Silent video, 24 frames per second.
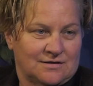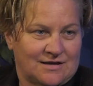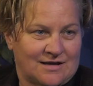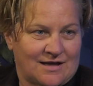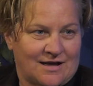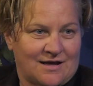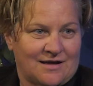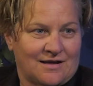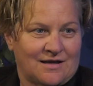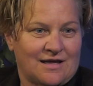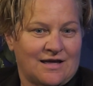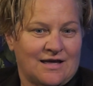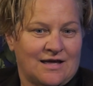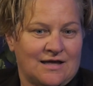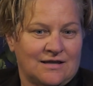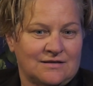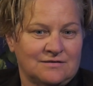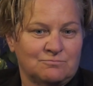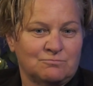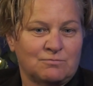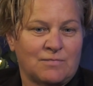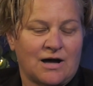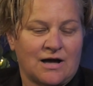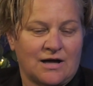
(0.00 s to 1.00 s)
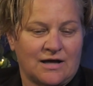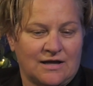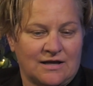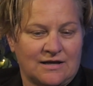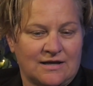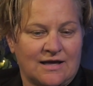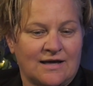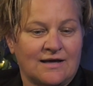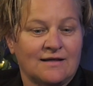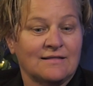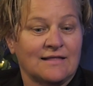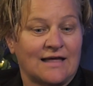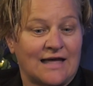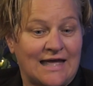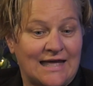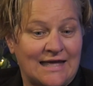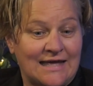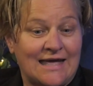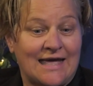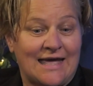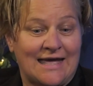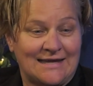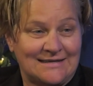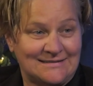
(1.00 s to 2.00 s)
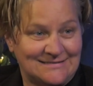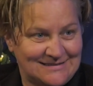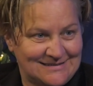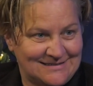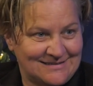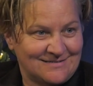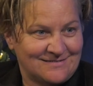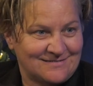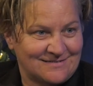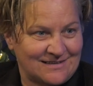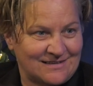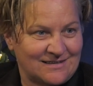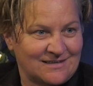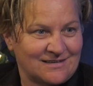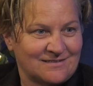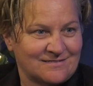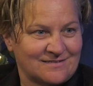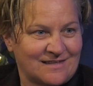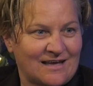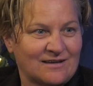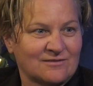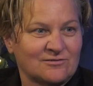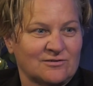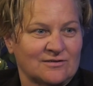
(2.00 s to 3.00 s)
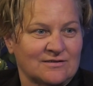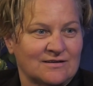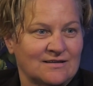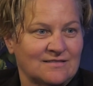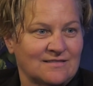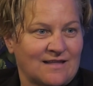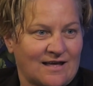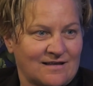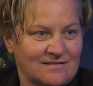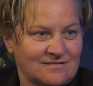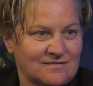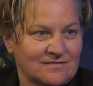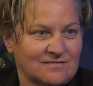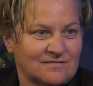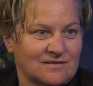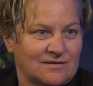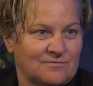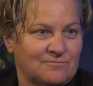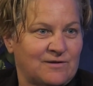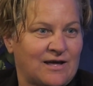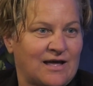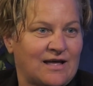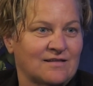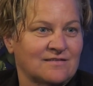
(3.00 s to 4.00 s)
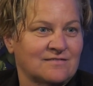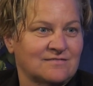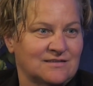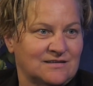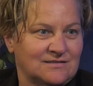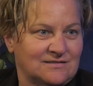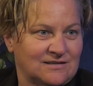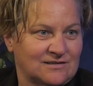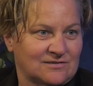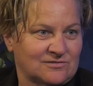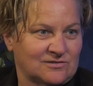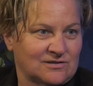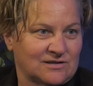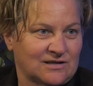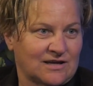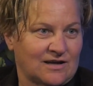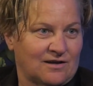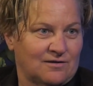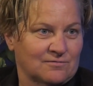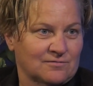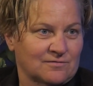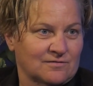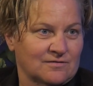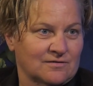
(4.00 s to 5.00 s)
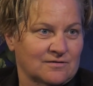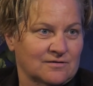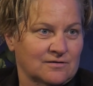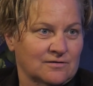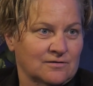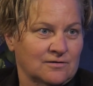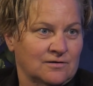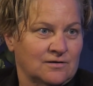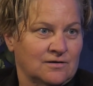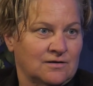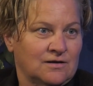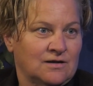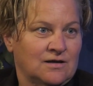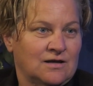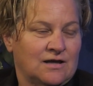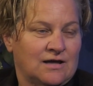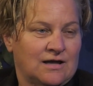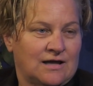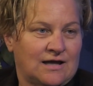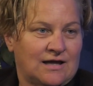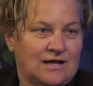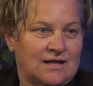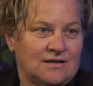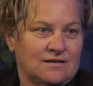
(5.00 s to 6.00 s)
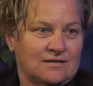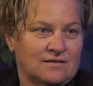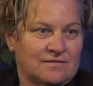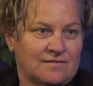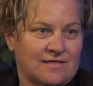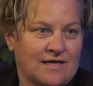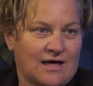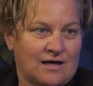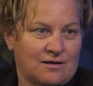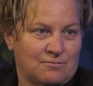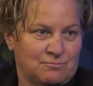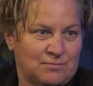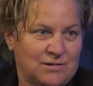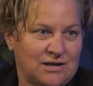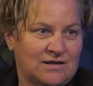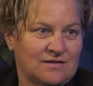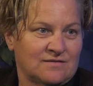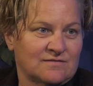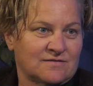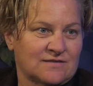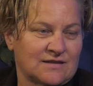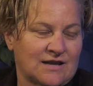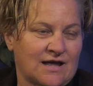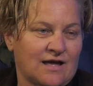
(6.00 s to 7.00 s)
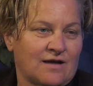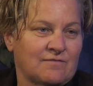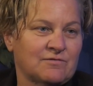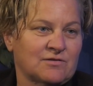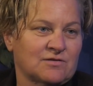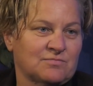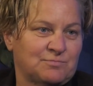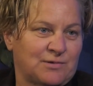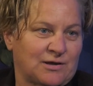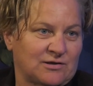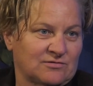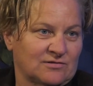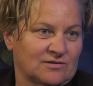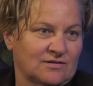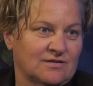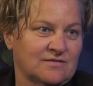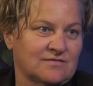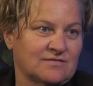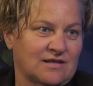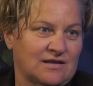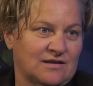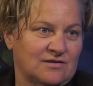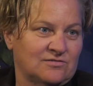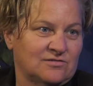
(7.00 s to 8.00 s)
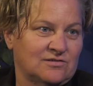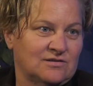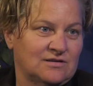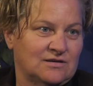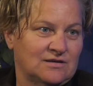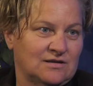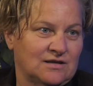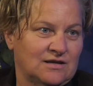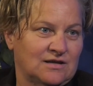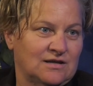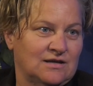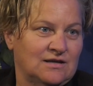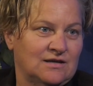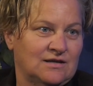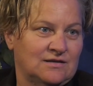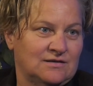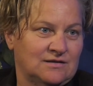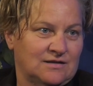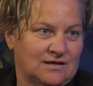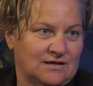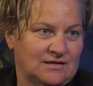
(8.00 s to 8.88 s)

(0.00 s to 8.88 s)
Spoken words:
Yeah, and my LAADC is actually a licensed advanced addiction counselor. Wow. And that means that I have a specialization in